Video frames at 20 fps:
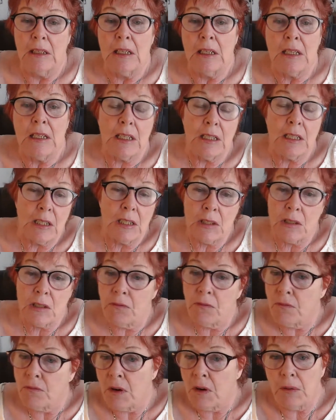This is a
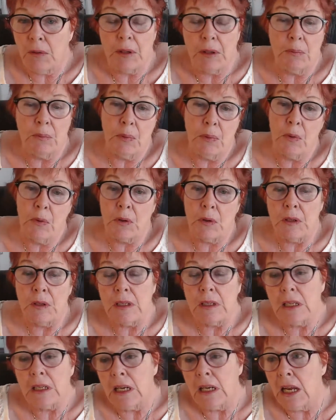very
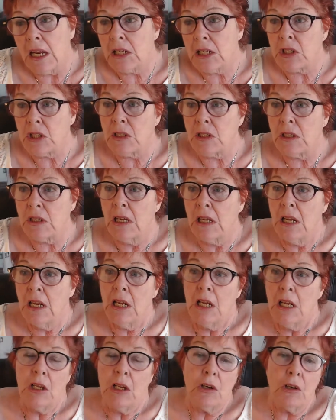important connection.
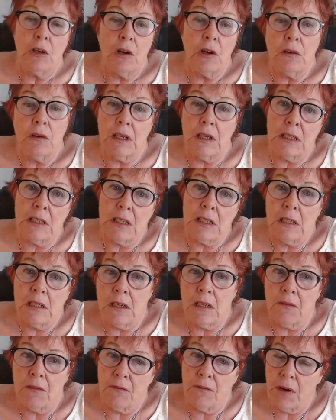Until
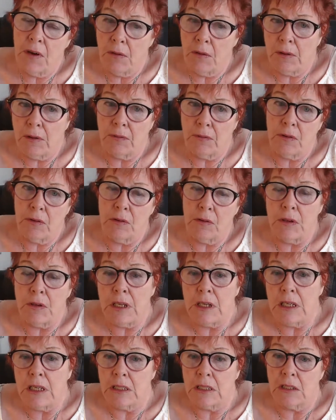a very few
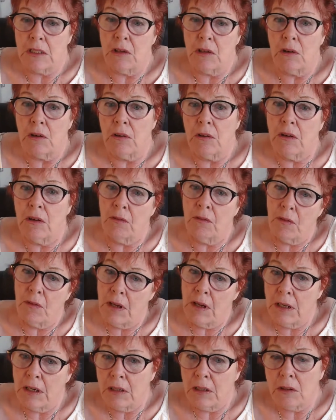years ago, if
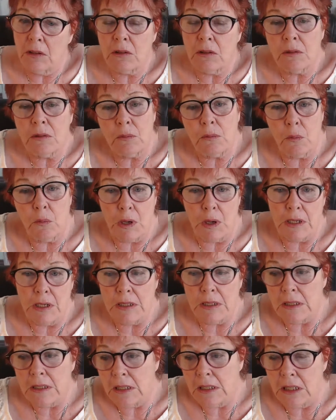I went
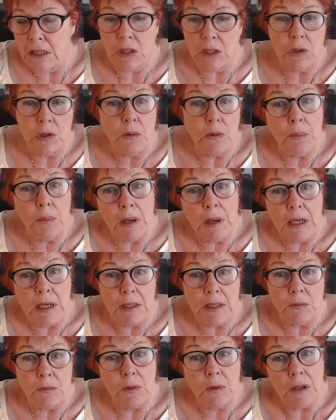into a
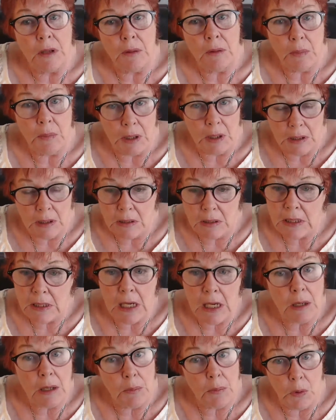place where there'd been,
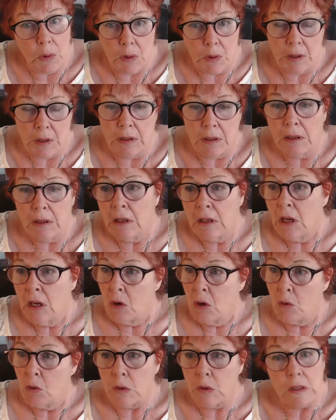say, a murder
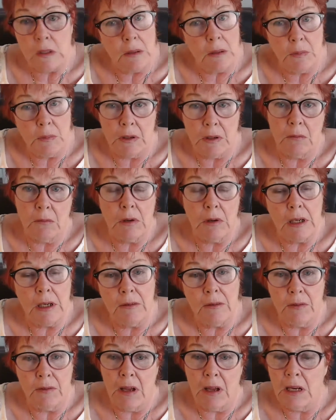or something really
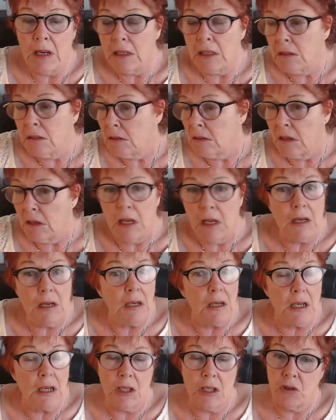violent, I'd
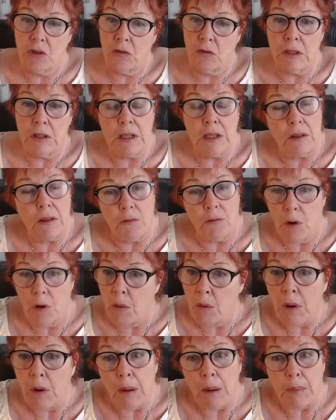literally
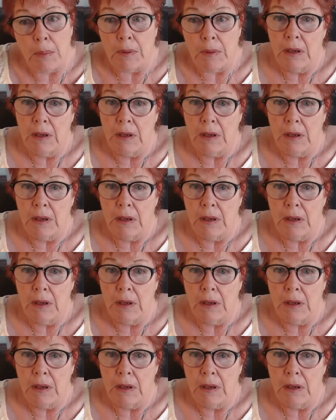throw up.